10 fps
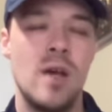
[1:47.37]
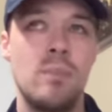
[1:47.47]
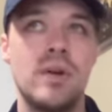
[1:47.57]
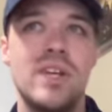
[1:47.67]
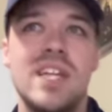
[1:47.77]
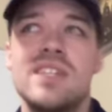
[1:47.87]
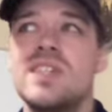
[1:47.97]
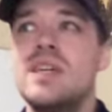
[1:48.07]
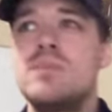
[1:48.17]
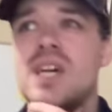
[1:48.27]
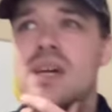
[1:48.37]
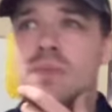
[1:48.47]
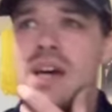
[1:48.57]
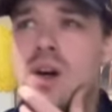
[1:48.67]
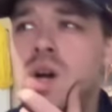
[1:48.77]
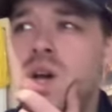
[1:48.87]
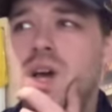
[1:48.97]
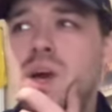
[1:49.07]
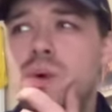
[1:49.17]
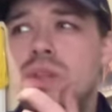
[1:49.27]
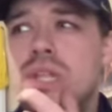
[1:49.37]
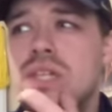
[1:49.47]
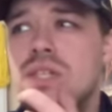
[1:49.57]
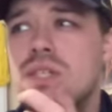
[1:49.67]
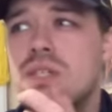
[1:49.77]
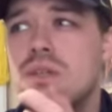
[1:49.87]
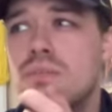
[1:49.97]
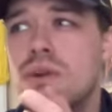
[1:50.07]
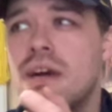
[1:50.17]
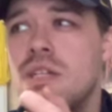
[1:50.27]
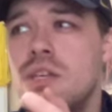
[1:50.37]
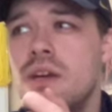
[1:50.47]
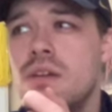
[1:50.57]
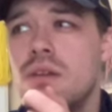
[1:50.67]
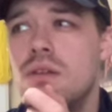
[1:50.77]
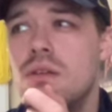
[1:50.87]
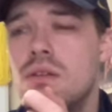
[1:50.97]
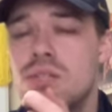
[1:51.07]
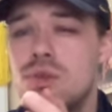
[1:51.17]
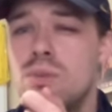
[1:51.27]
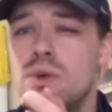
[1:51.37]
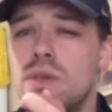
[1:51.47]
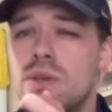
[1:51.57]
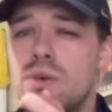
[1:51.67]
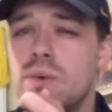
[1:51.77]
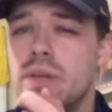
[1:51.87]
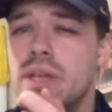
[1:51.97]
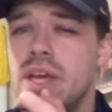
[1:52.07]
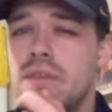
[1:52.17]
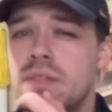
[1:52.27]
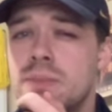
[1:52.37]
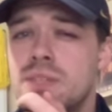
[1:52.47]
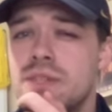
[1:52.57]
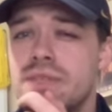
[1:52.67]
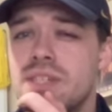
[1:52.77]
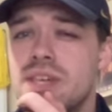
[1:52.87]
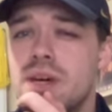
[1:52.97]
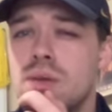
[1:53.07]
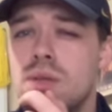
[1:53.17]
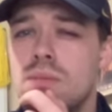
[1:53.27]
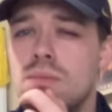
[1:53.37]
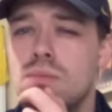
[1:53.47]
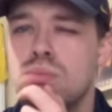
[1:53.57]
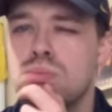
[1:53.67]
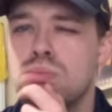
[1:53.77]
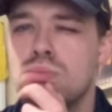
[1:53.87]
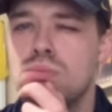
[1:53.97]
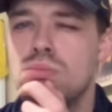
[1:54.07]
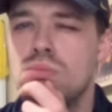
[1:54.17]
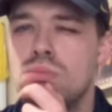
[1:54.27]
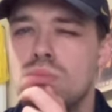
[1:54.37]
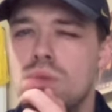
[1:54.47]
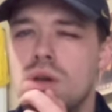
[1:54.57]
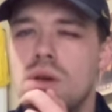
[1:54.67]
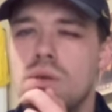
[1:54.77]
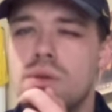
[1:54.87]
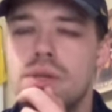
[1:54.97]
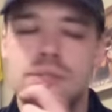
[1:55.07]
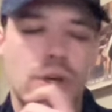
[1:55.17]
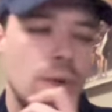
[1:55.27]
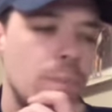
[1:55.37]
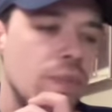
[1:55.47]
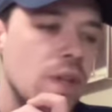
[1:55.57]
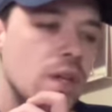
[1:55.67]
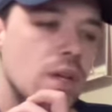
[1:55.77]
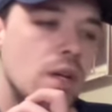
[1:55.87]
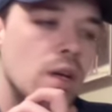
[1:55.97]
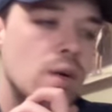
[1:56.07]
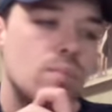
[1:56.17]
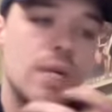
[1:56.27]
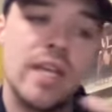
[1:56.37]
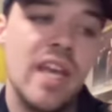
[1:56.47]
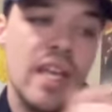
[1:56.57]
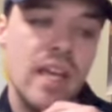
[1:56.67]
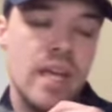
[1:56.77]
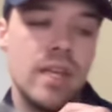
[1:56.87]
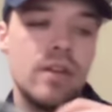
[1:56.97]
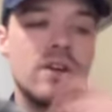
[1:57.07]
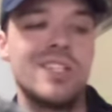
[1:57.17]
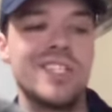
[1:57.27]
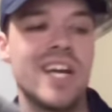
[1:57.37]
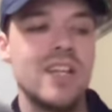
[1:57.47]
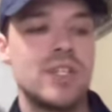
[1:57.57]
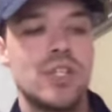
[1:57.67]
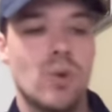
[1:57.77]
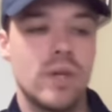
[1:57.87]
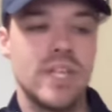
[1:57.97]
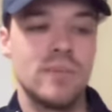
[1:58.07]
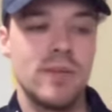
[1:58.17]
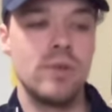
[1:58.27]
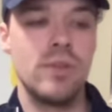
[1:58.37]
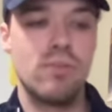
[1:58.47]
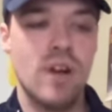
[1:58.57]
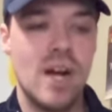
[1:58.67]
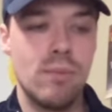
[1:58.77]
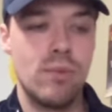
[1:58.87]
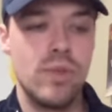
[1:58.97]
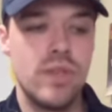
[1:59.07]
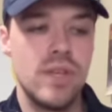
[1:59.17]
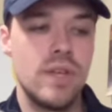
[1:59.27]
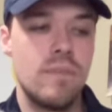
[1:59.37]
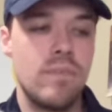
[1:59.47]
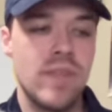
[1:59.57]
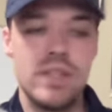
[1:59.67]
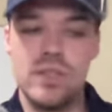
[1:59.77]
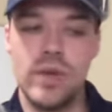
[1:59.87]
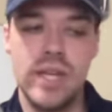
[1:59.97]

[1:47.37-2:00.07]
But at the same time, now with this project, does Schoolboy Q really have a specific sound? I don't think so. But Gang Gang, you know, it's just kind of short. That's my only problem with it. So I